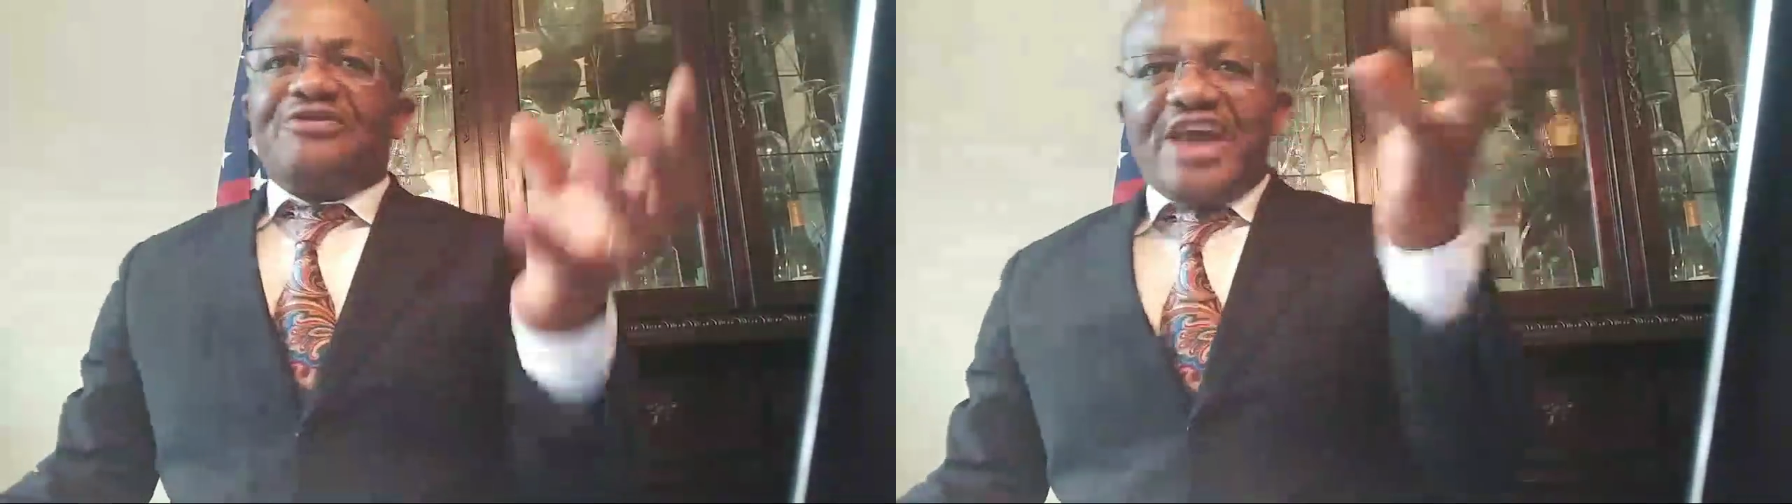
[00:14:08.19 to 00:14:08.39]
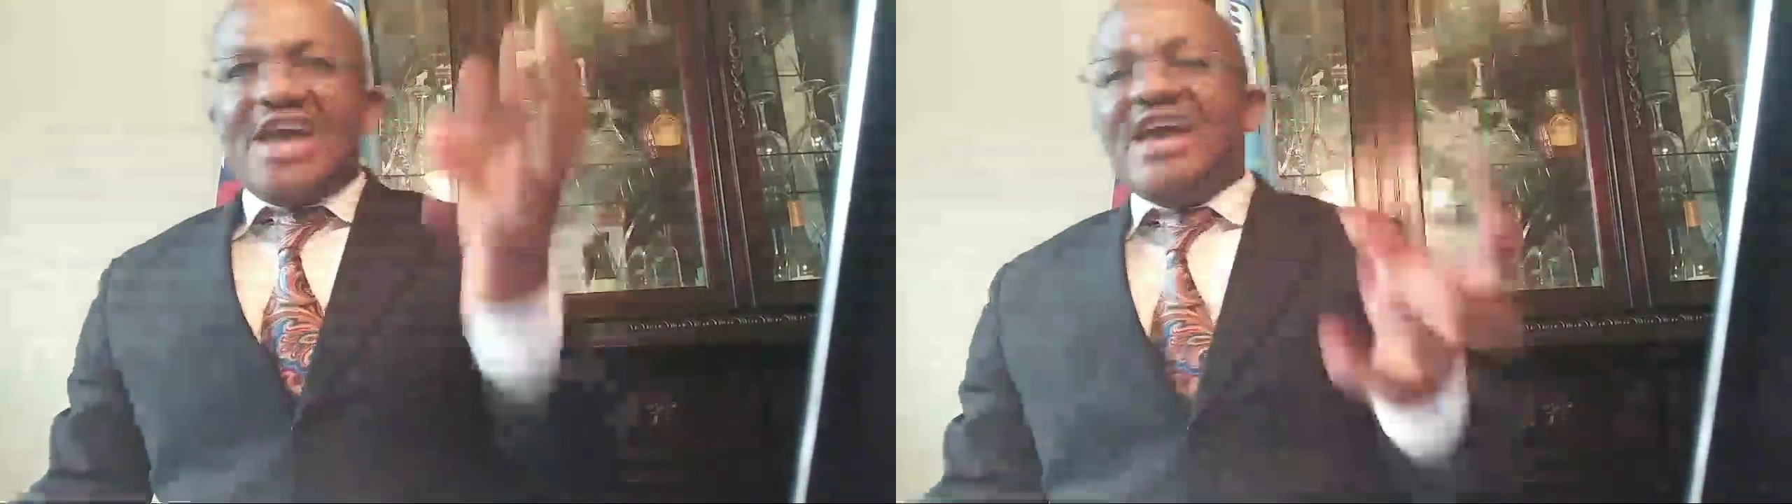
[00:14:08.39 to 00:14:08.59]

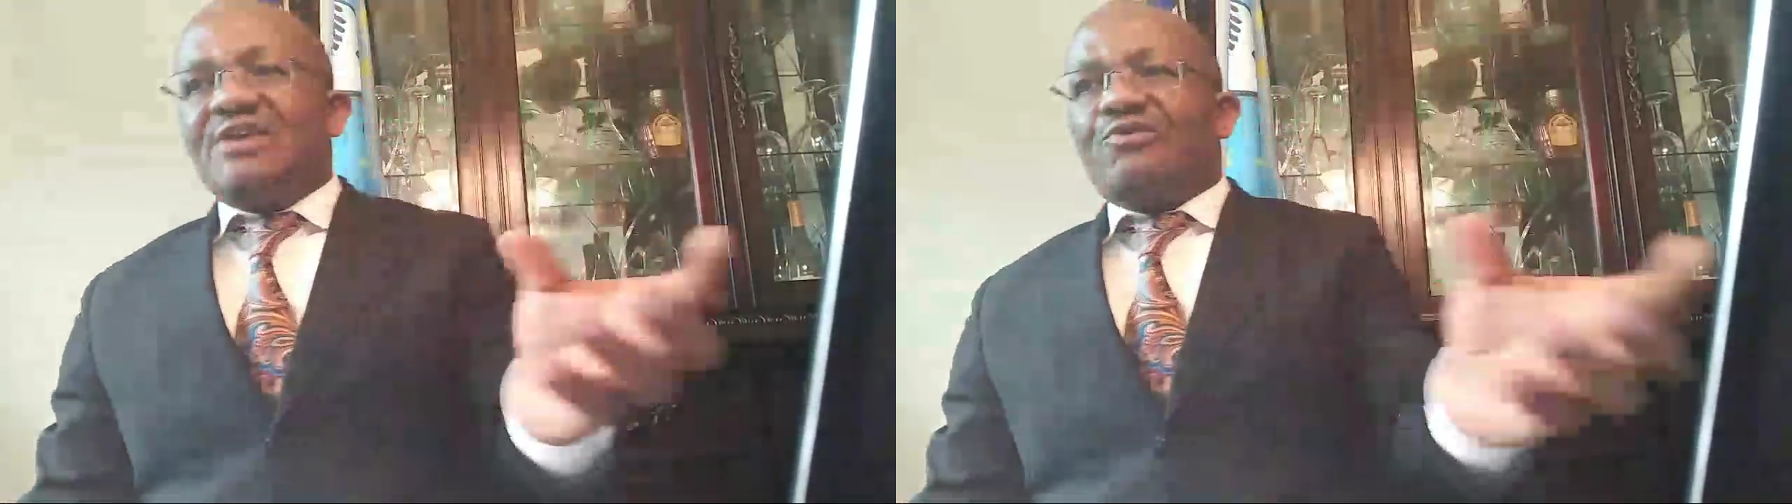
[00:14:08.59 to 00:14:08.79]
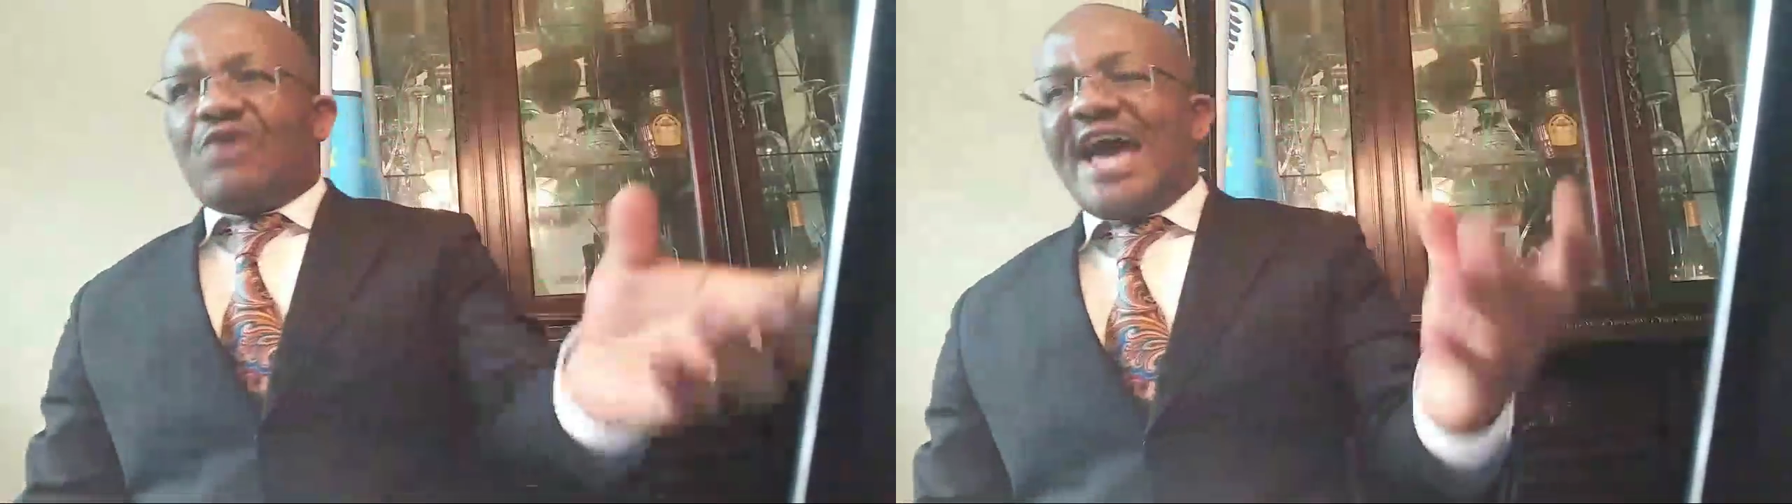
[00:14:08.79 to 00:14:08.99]

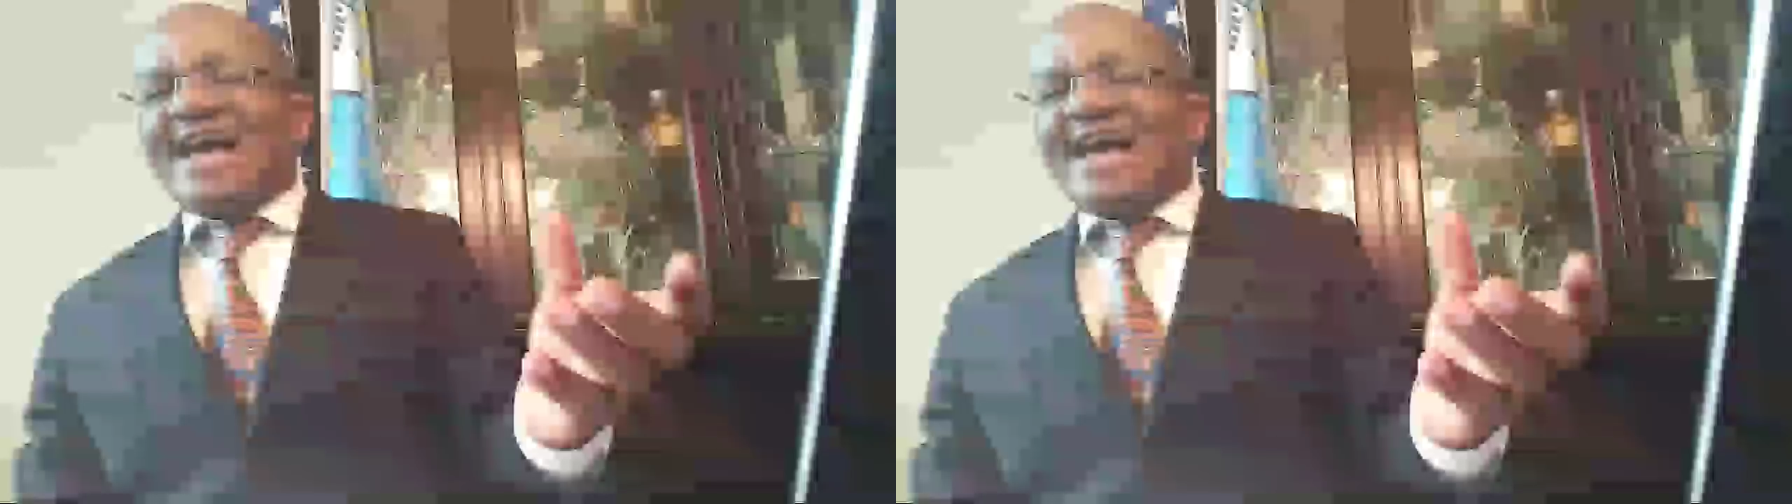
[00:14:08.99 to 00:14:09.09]
they were